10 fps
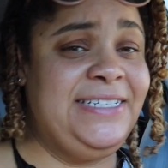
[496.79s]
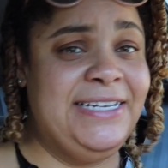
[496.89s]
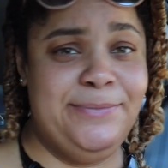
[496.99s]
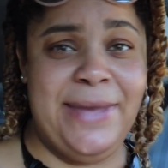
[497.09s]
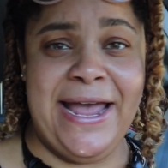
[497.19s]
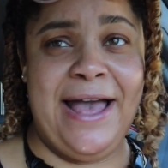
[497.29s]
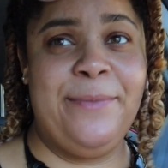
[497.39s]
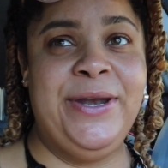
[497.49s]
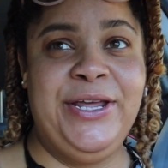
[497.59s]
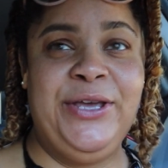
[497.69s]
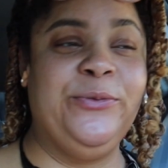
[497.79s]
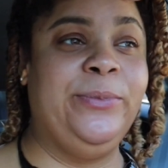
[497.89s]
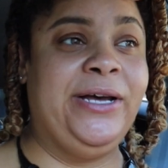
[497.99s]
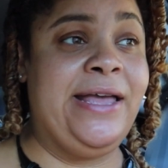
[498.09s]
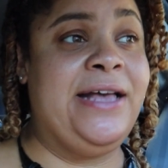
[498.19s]
it may happen to you.
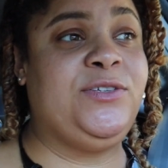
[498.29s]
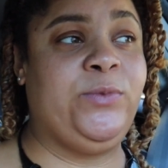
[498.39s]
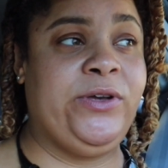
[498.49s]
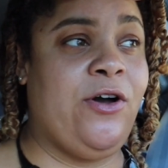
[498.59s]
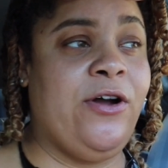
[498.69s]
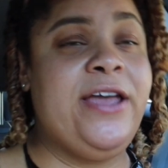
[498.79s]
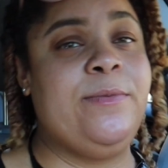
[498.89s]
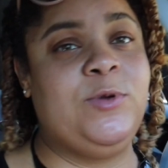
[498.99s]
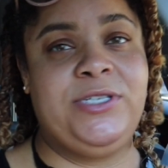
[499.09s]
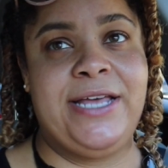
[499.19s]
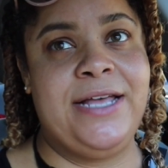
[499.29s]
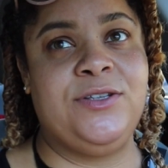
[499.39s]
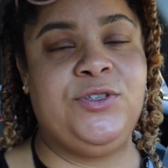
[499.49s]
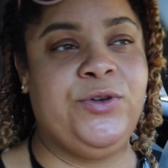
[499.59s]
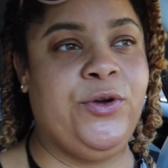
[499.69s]
But yes, we are able to
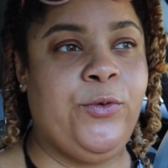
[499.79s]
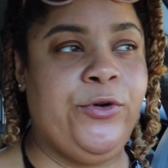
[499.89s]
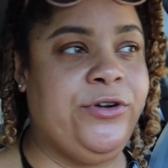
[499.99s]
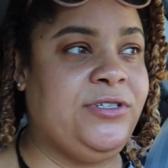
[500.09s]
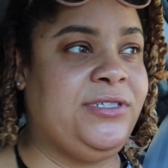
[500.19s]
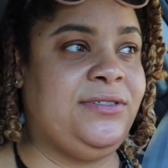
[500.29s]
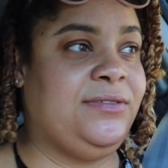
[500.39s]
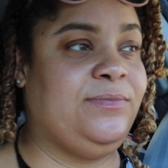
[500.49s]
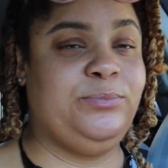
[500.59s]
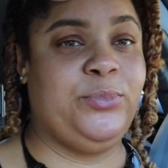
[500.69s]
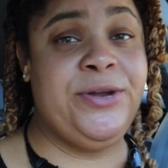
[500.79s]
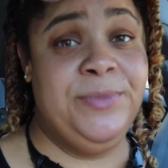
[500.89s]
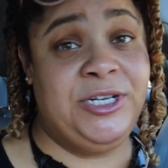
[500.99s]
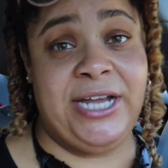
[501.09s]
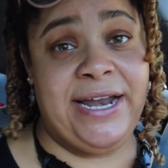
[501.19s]
cancel your orders pretty
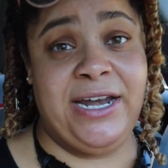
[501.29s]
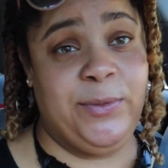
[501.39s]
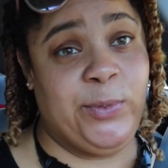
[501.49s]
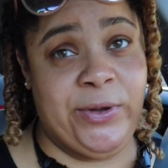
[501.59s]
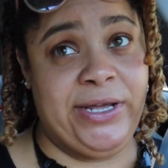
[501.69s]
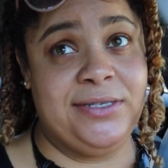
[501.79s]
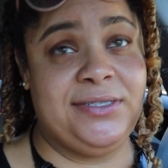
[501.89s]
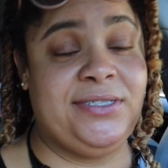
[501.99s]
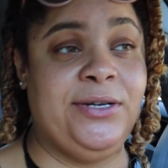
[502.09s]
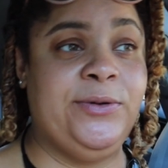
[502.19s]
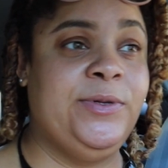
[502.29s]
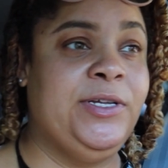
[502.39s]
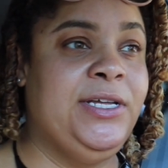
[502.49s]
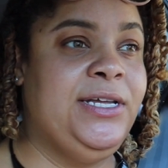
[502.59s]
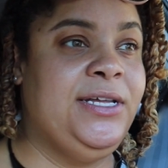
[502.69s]
much at any point. So
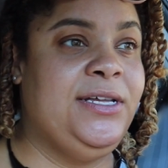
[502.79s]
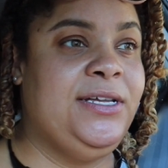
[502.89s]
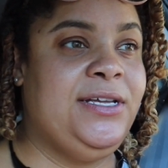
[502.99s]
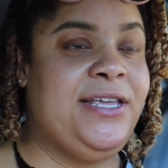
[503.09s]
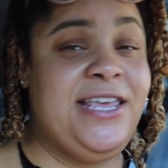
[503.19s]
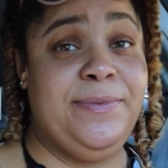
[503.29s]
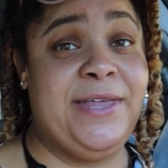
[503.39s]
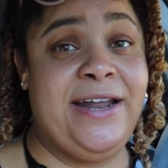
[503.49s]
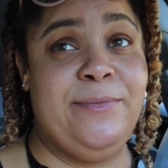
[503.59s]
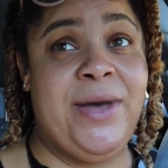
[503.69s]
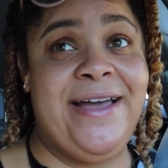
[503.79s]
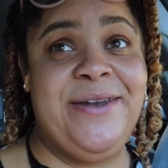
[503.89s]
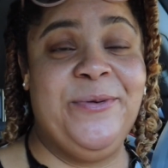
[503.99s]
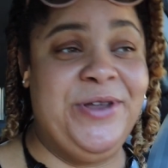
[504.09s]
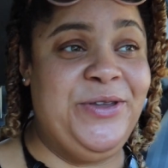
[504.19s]
keep that in
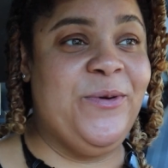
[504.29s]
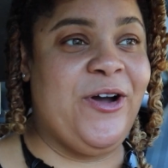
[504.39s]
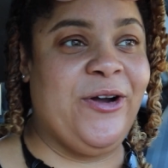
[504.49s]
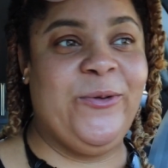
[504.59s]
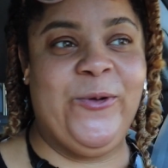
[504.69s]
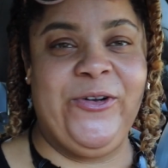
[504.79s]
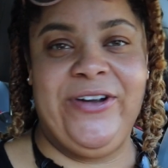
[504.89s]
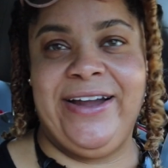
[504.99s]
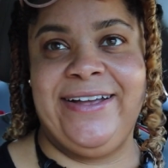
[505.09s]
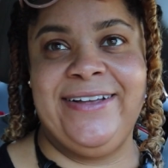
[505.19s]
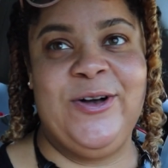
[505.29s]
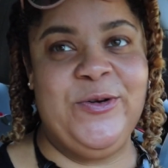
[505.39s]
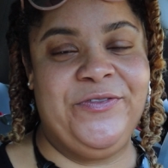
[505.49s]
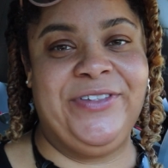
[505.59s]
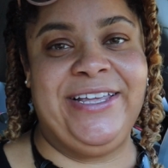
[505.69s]
mind when you are ordering.
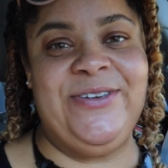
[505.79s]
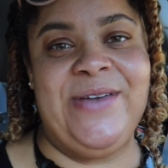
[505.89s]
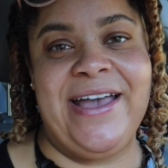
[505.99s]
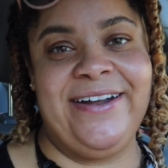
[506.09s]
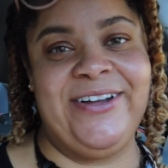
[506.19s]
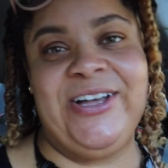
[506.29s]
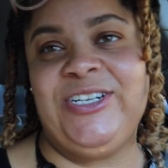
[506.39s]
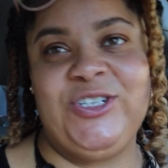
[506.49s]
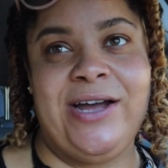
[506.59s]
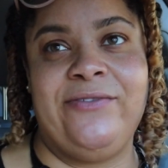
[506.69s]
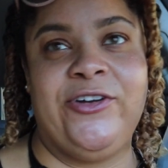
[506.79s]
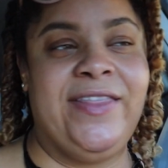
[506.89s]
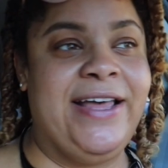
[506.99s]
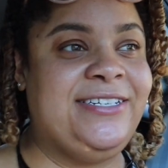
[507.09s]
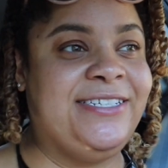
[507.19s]
Hopefully you get a good driver
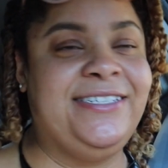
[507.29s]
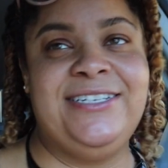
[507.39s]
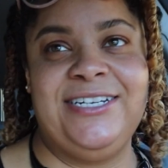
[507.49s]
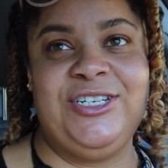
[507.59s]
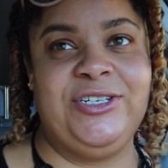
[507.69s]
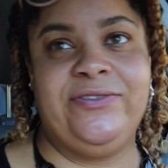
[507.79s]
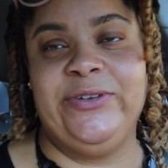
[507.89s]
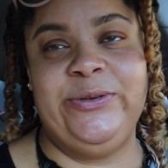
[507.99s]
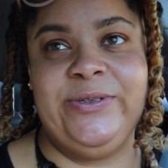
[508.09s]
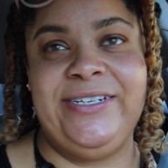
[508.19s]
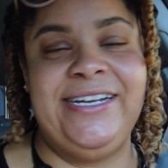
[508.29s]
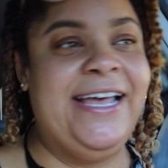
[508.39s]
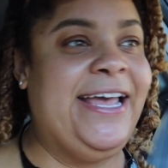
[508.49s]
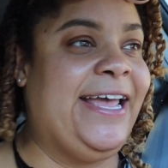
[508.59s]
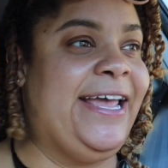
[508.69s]
that doesn't touch your food
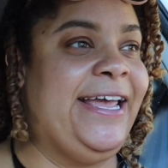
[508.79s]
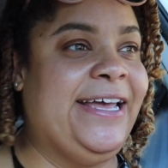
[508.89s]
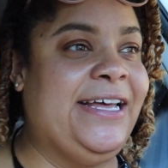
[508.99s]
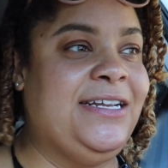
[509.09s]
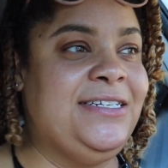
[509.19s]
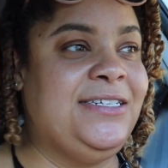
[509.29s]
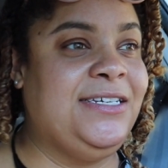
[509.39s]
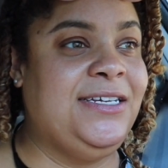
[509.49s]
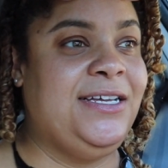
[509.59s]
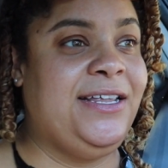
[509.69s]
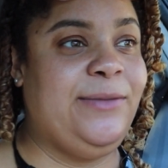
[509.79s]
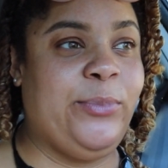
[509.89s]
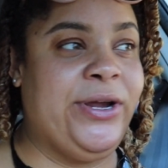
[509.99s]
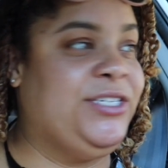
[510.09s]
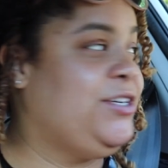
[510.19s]
and
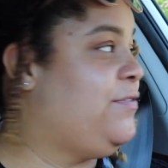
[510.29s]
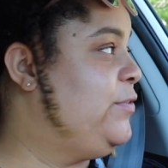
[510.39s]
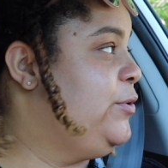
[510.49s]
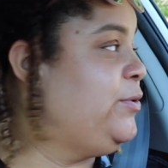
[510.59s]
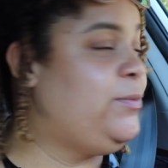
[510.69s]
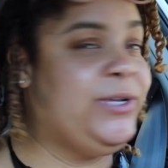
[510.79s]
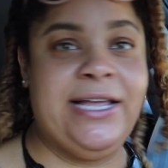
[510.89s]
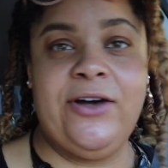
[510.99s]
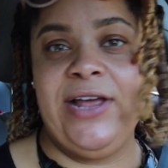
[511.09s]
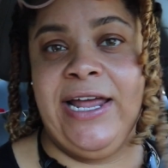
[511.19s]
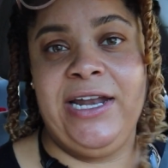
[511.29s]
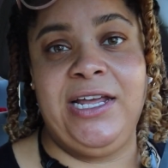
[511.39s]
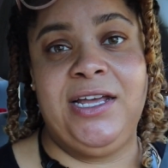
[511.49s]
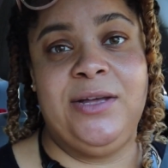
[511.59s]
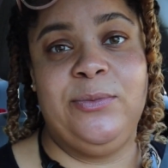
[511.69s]
brings your food without any